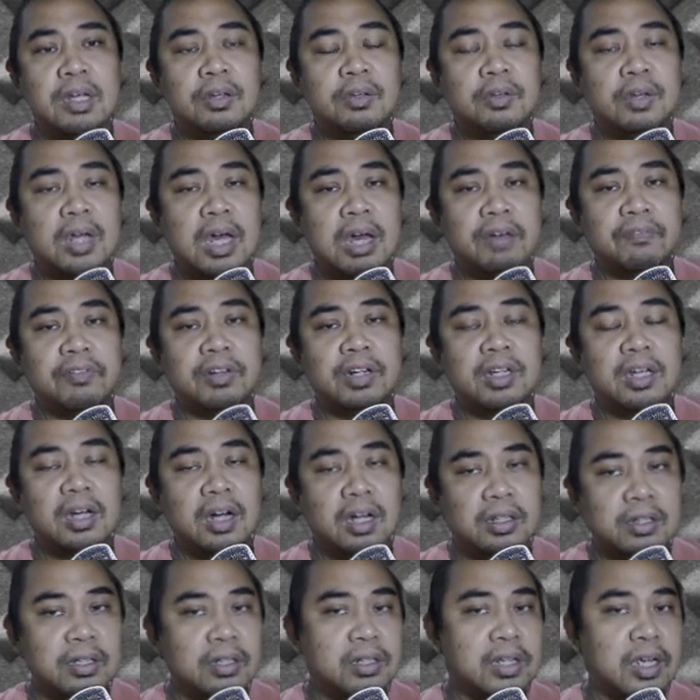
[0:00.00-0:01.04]
you haven't
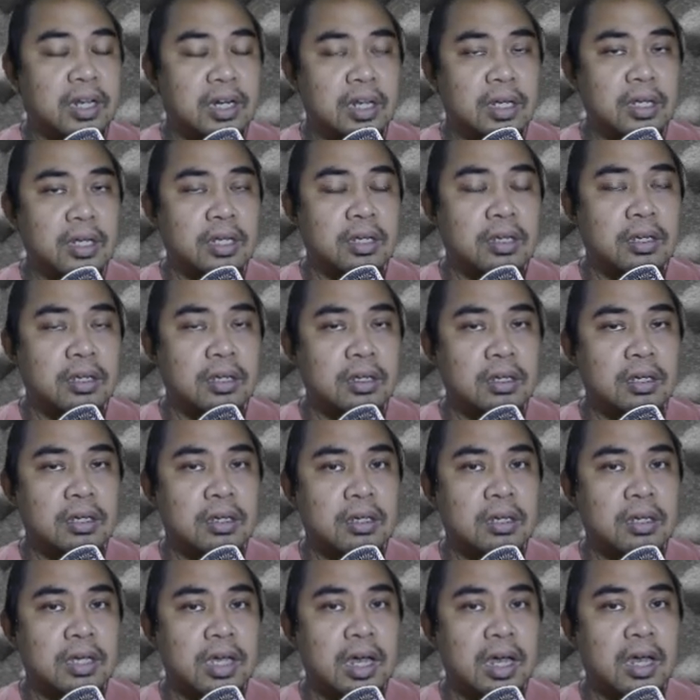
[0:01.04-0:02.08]
gotten
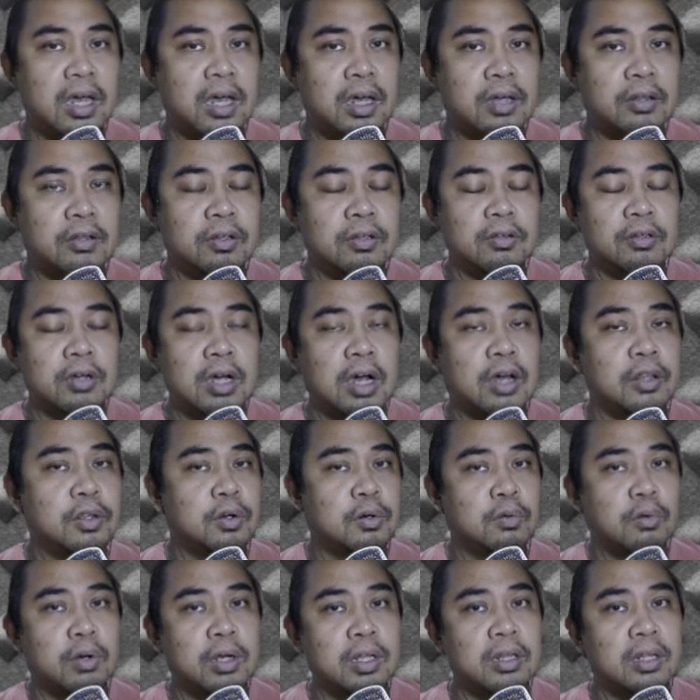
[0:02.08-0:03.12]
any uh, the, the other
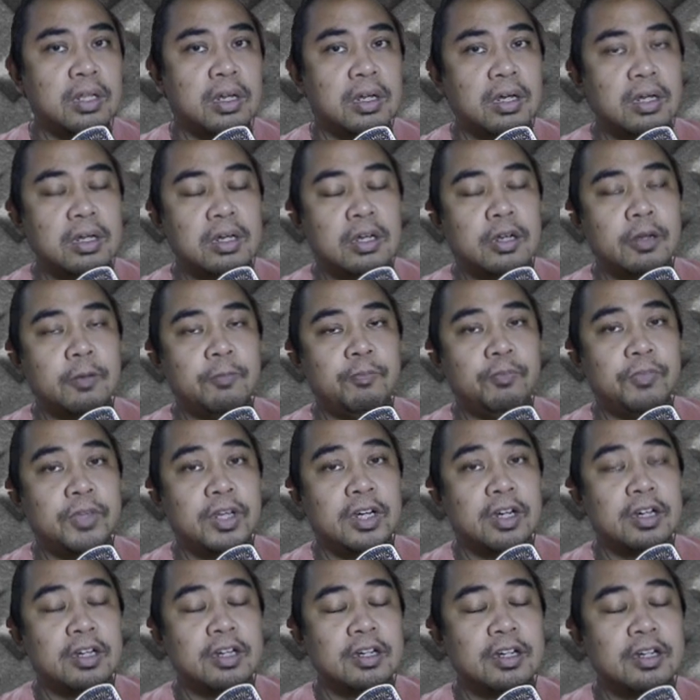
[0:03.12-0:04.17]
one, the
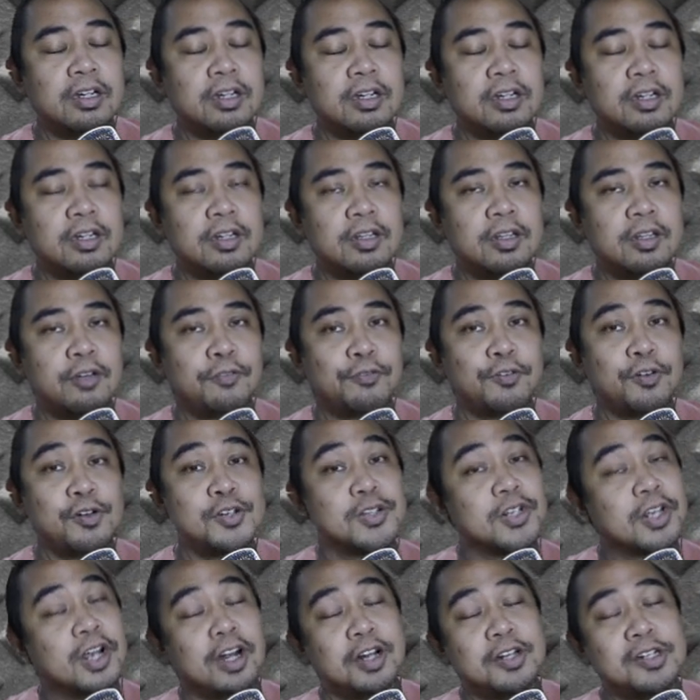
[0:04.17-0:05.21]
the the first
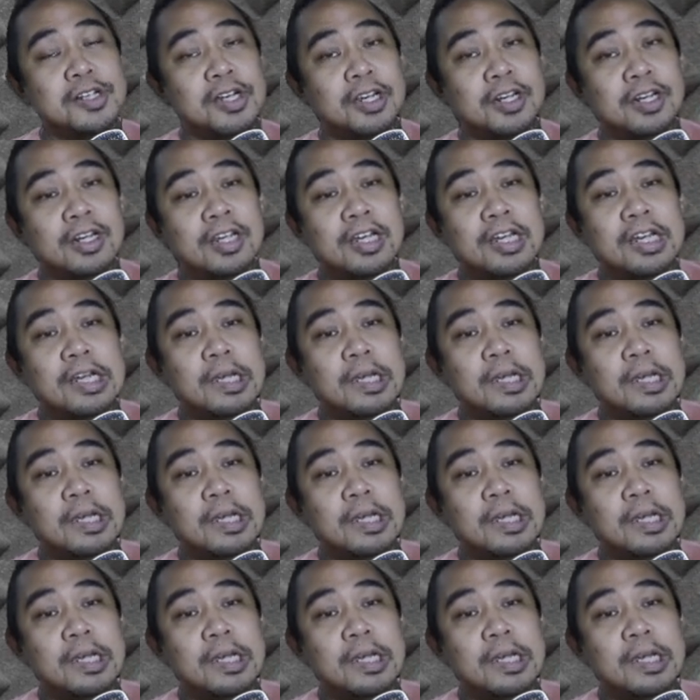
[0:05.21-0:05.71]
guardian.